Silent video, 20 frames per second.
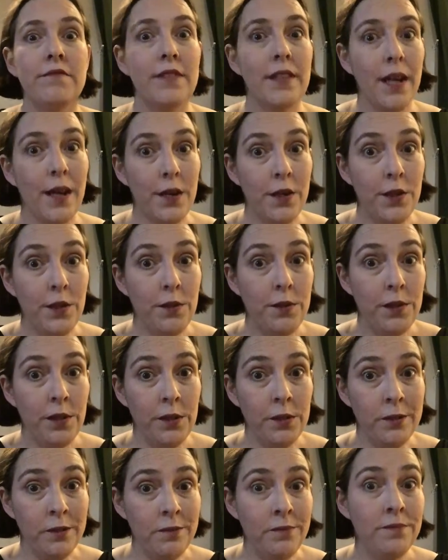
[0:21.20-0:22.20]
Got a new
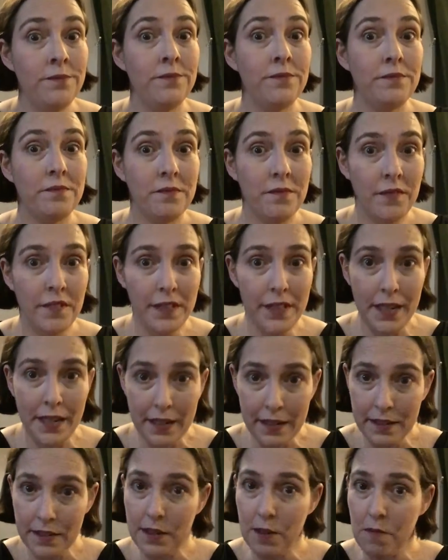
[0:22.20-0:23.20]
do.
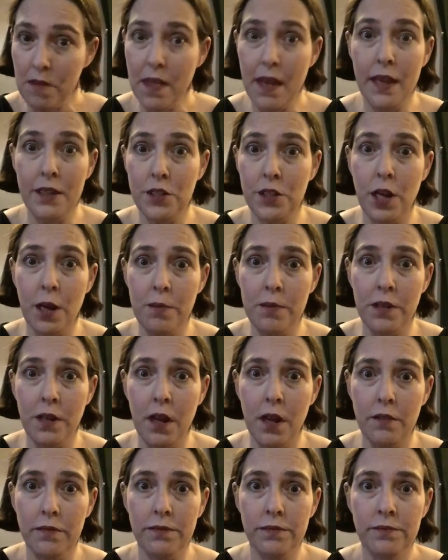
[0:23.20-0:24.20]
Needed some of that chopped
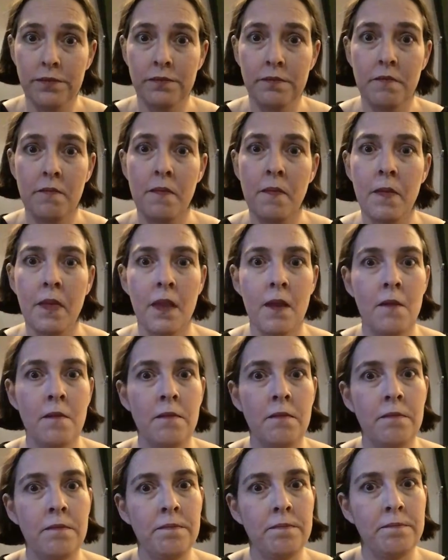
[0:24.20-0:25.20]
off.
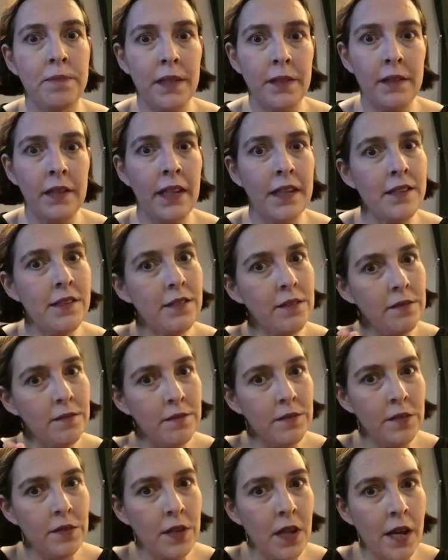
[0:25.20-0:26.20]
But let's
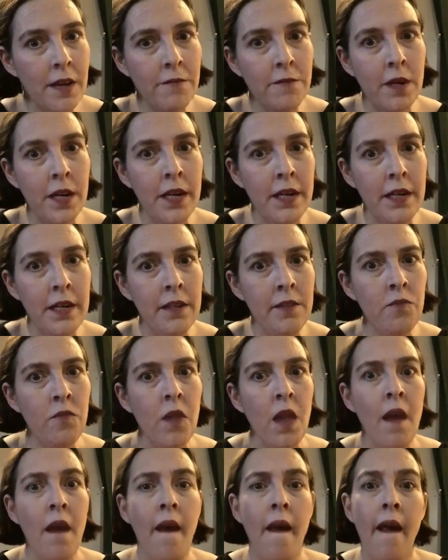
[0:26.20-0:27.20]
dive right in.
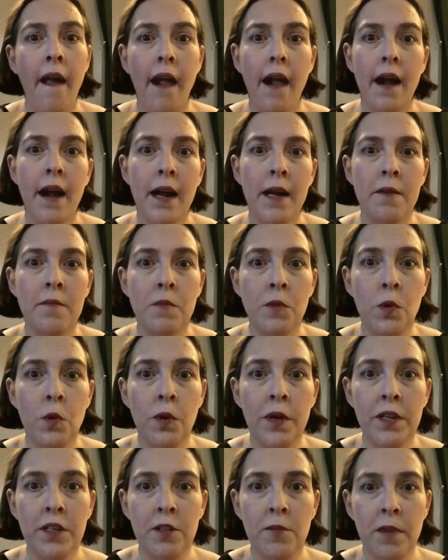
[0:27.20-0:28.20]
I'm
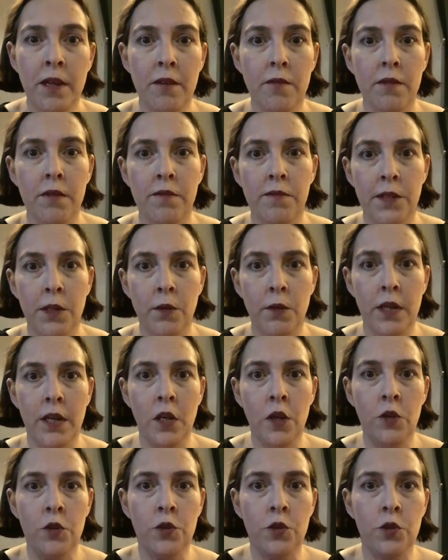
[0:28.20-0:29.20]
going to be
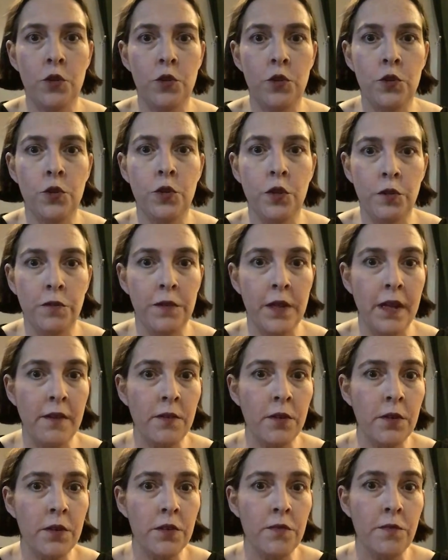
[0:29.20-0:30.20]
reviewing two
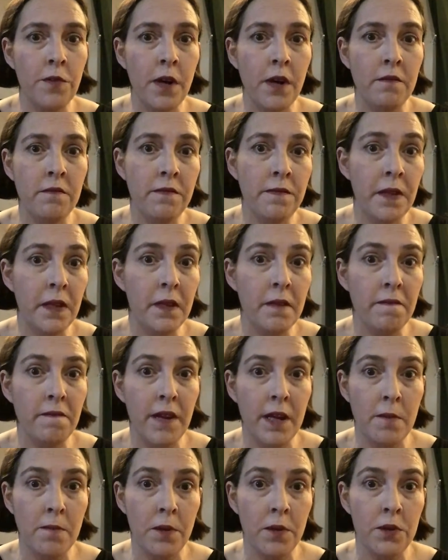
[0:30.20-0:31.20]
flavors from Villain
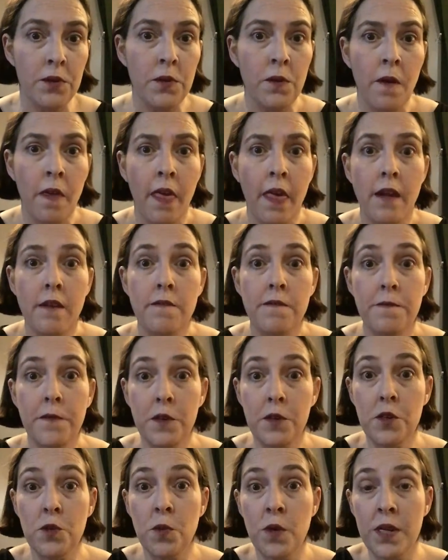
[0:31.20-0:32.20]
Vapors.
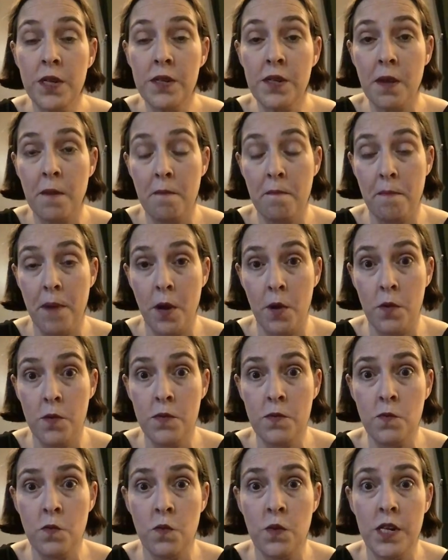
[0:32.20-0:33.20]
First one is
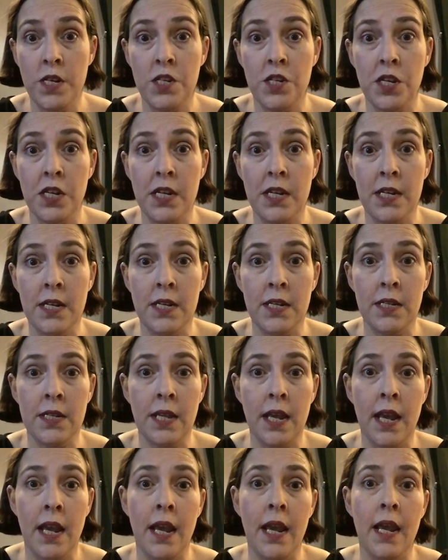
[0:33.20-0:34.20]
Capone, which is
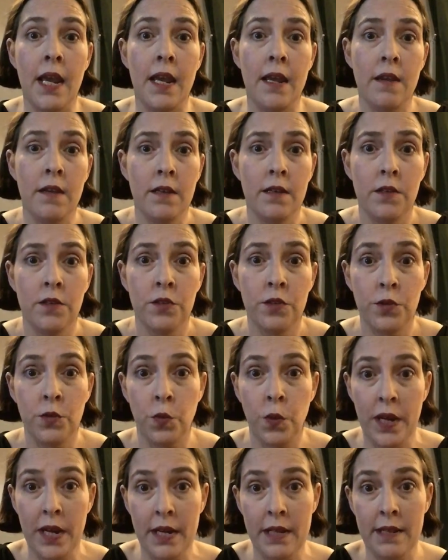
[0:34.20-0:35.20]
a
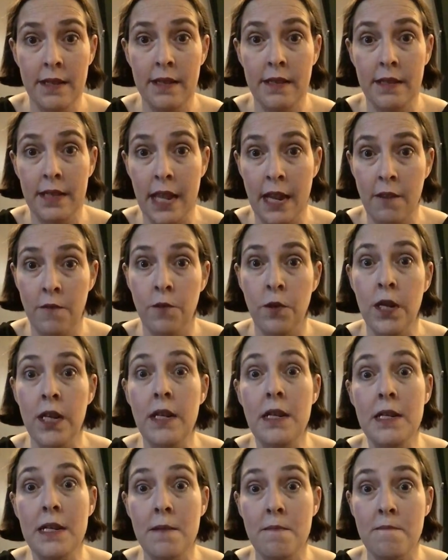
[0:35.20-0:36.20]
sweet and savory
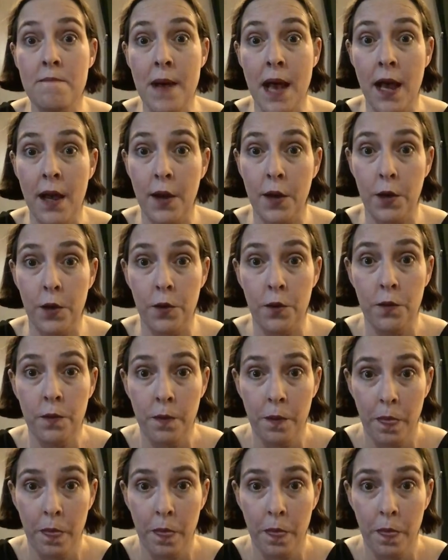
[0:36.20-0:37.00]
tobacco.